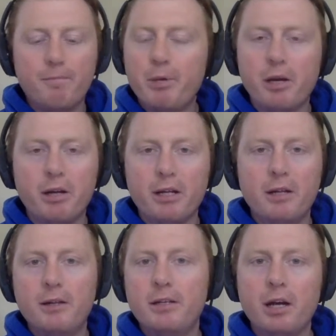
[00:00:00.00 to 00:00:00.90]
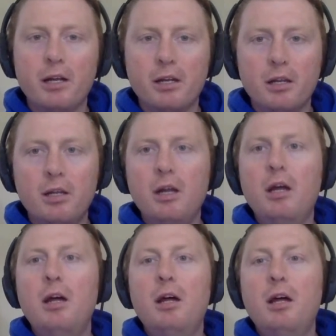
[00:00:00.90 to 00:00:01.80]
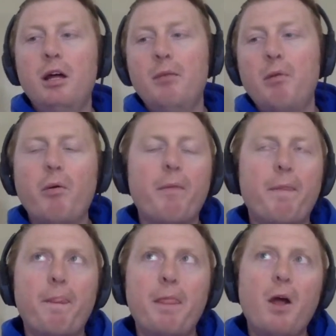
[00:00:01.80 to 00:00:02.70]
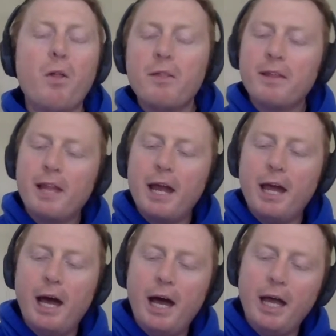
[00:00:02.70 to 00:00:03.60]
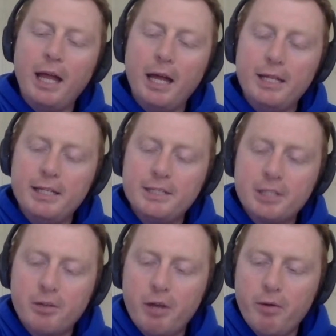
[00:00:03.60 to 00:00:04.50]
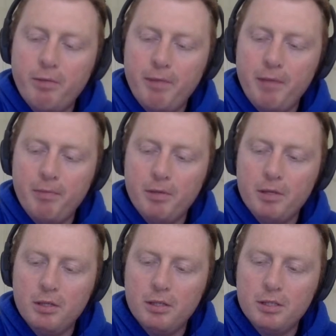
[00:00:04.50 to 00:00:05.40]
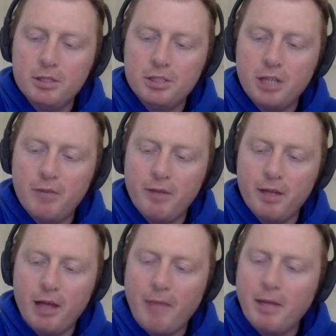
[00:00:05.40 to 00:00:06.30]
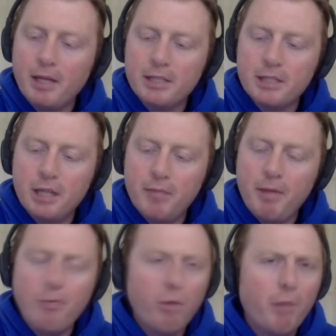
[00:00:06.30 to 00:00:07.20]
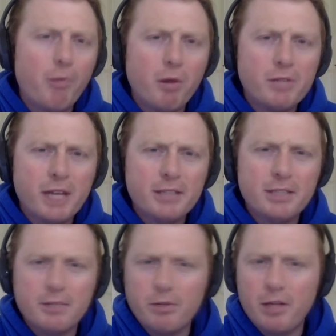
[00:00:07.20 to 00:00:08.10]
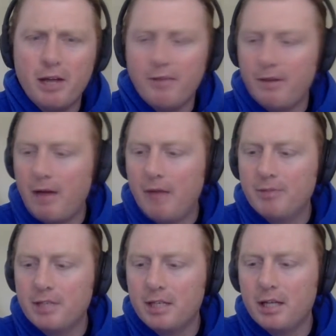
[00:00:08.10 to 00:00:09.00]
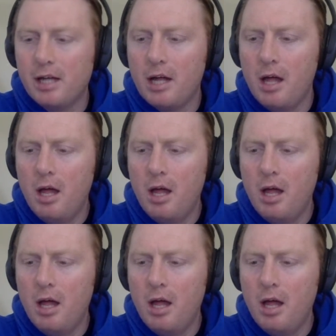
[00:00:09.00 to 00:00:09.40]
Period. Done. But the only thing that I disagree with people shoving, because people will protest in real life. I've seen the